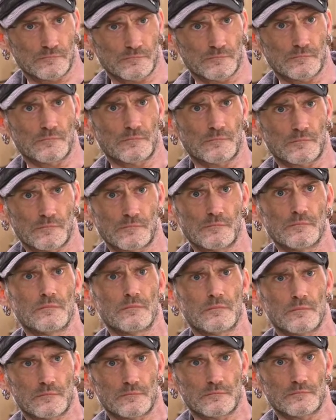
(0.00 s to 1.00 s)
just have to
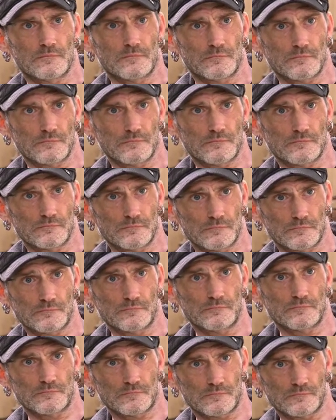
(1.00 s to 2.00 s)
fight a little harder
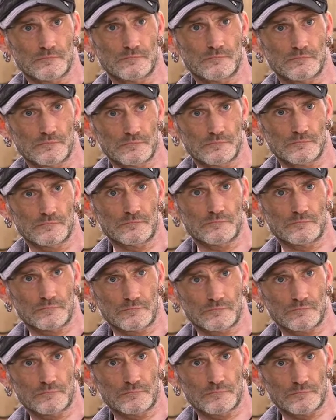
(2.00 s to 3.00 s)
to make the
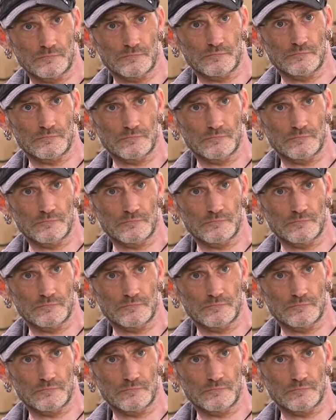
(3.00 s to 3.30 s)
inroads.